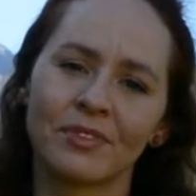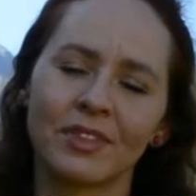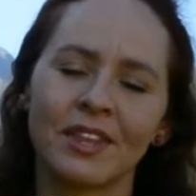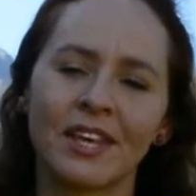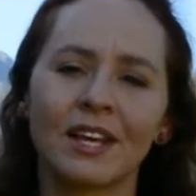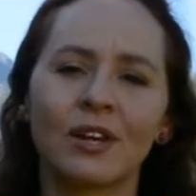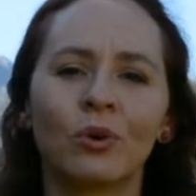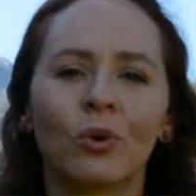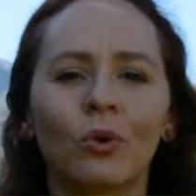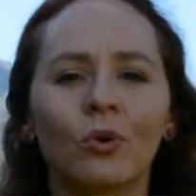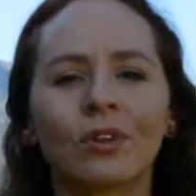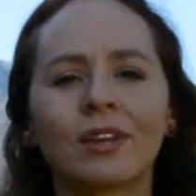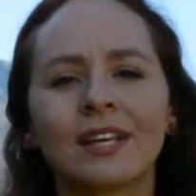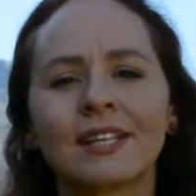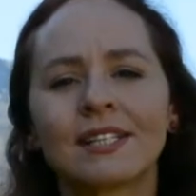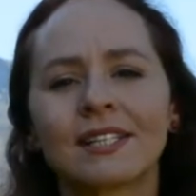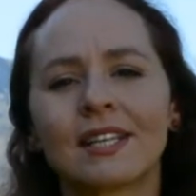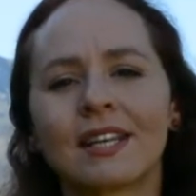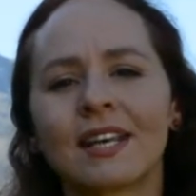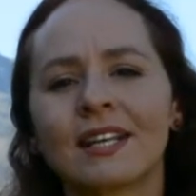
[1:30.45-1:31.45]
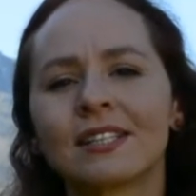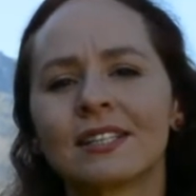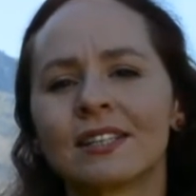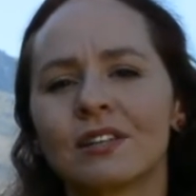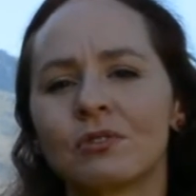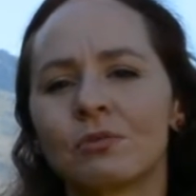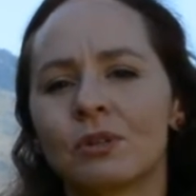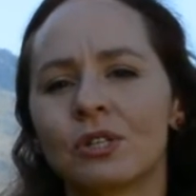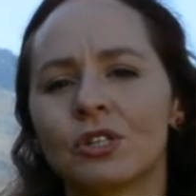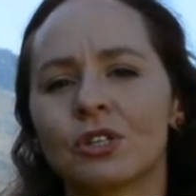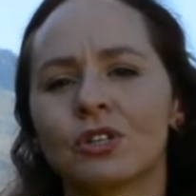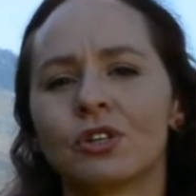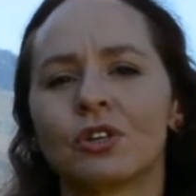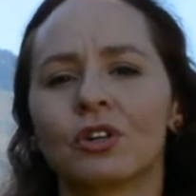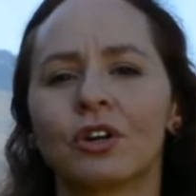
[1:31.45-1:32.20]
Then all these things that we do,